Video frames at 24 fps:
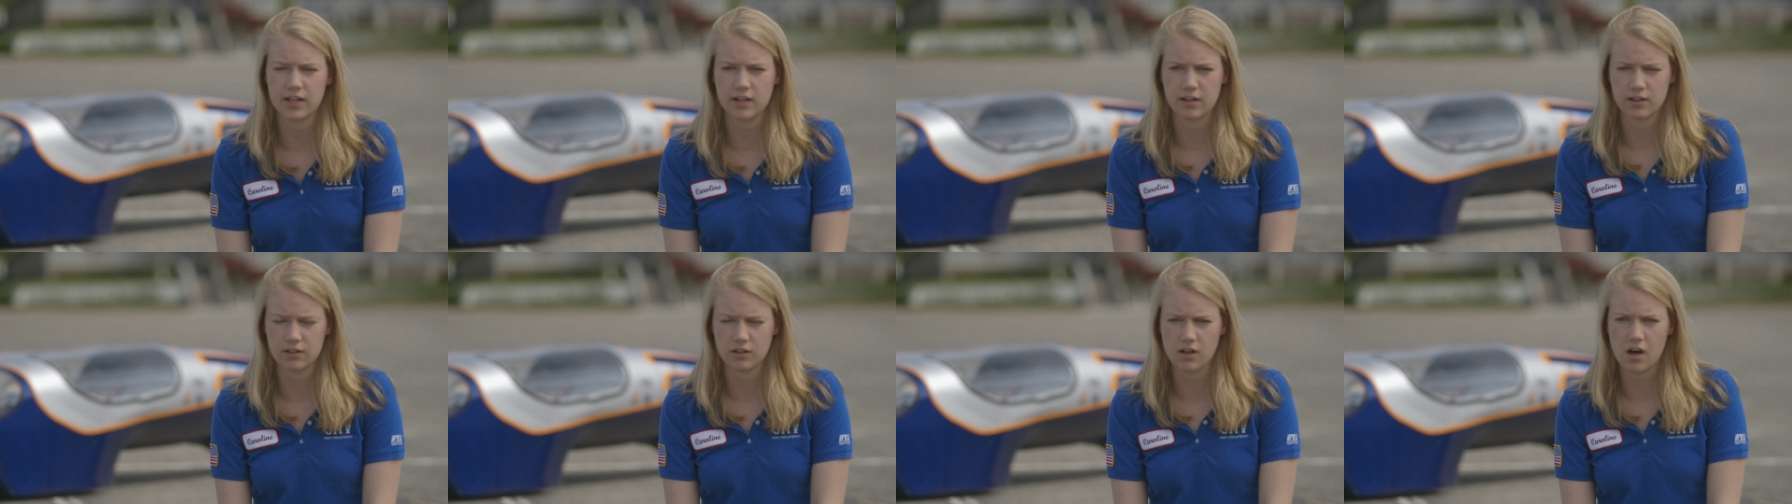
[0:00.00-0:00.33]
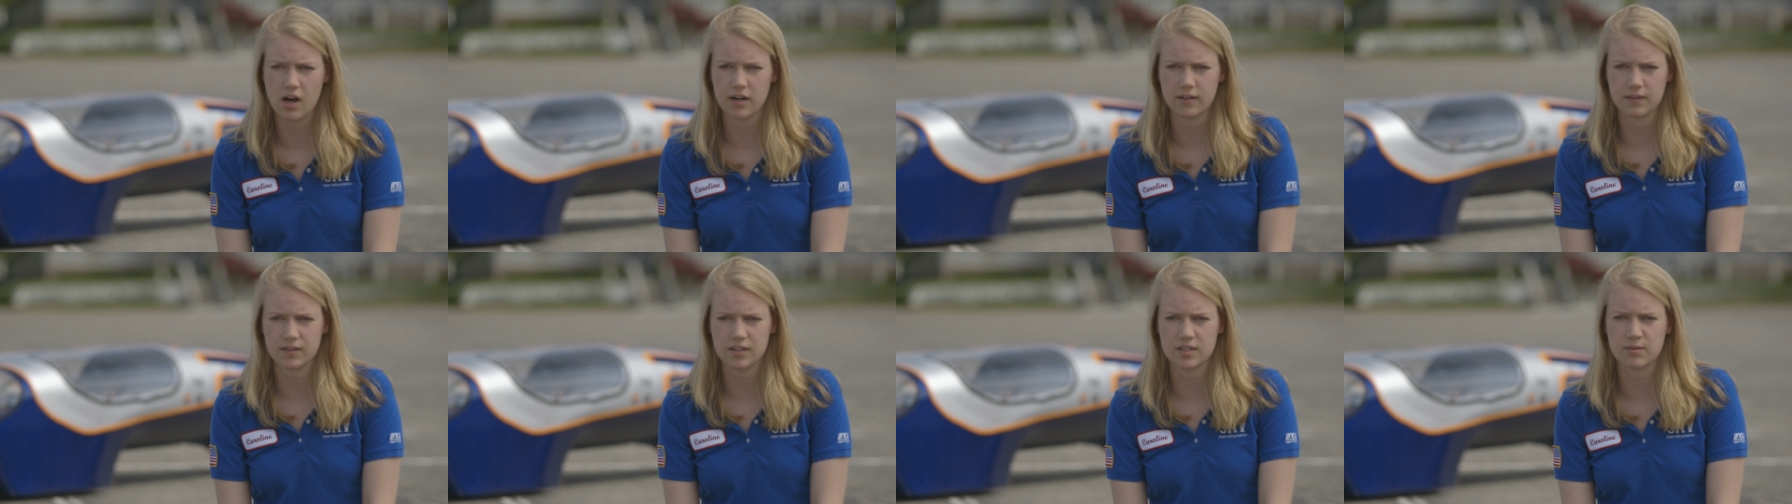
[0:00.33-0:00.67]
it a
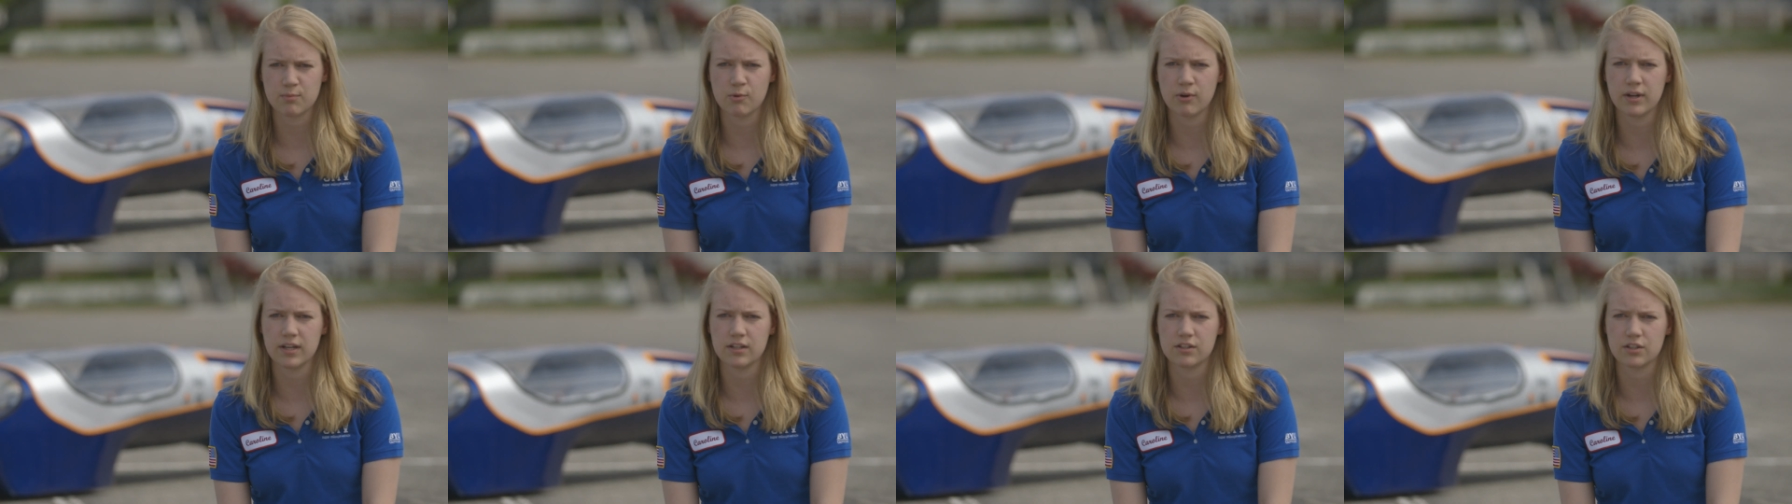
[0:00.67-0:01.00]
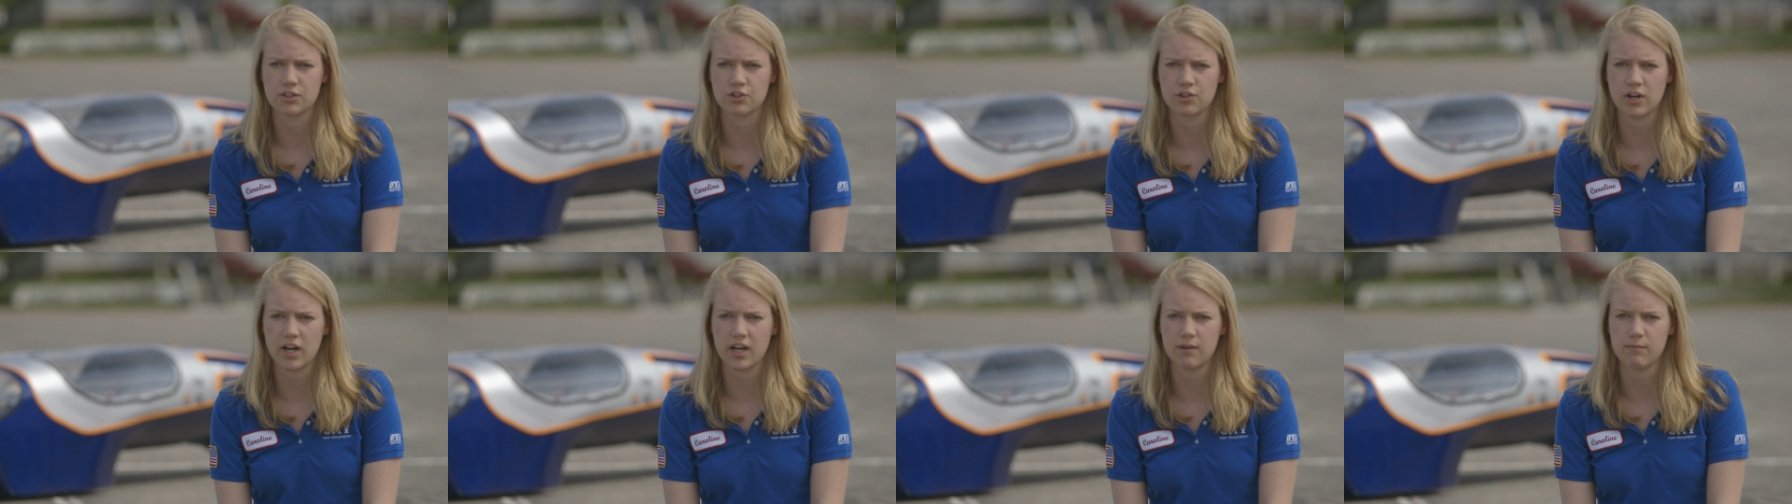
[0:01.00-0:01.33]
lot at this point
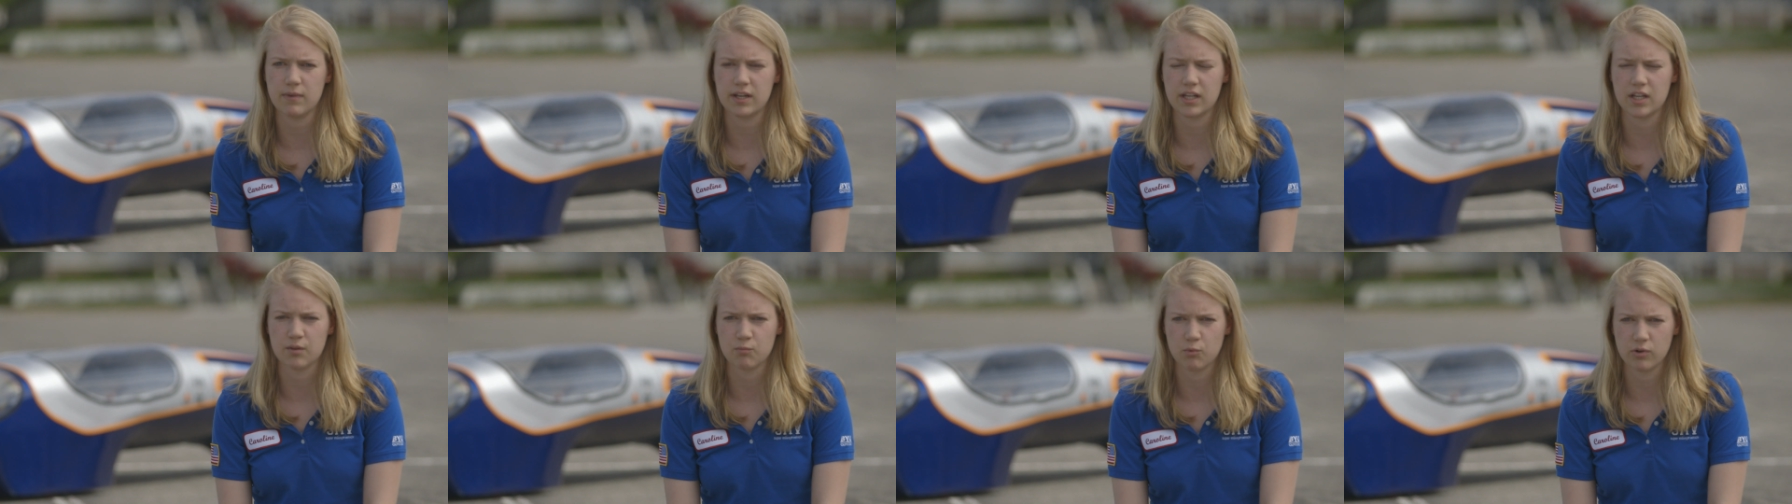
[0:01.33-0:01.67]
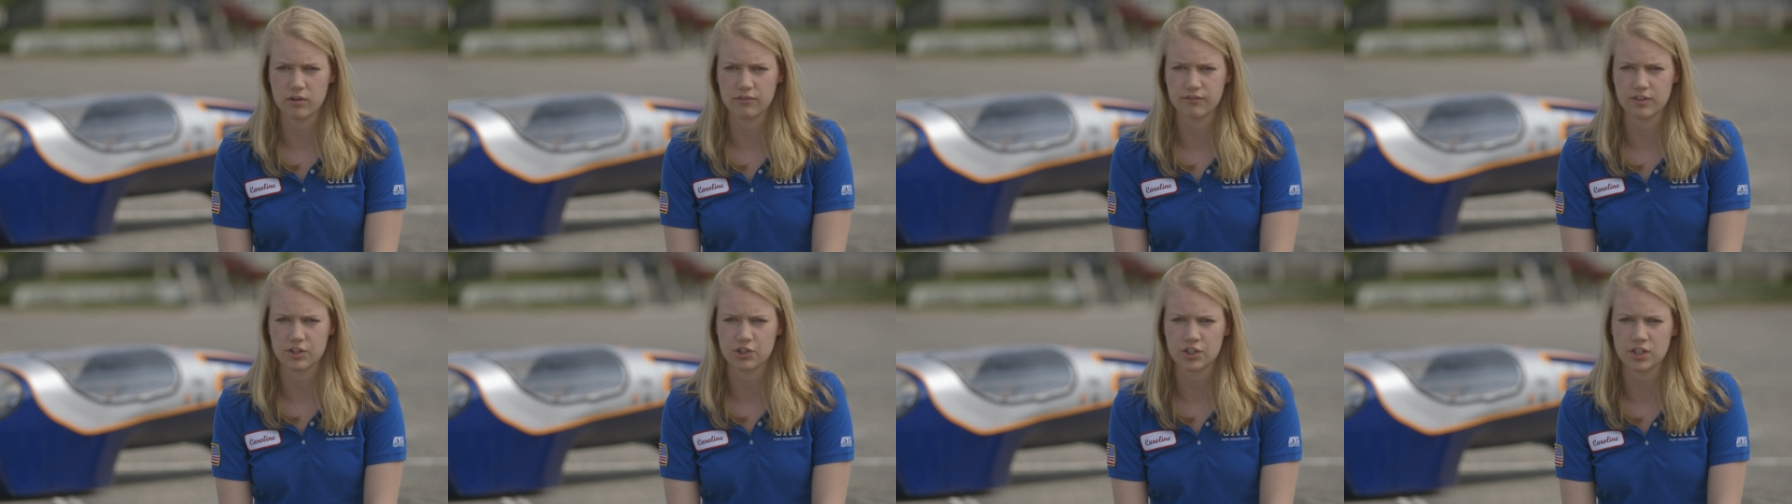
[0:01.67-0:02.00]
to try and make it
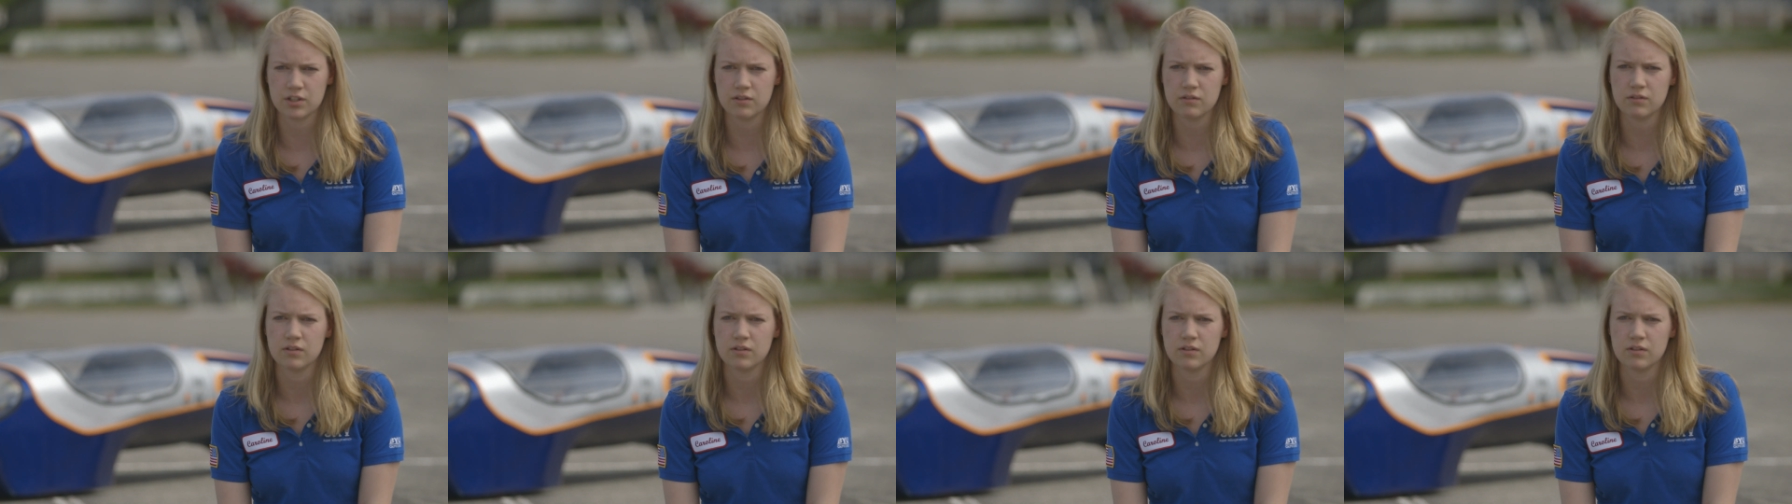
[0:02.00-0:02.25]
more efficient.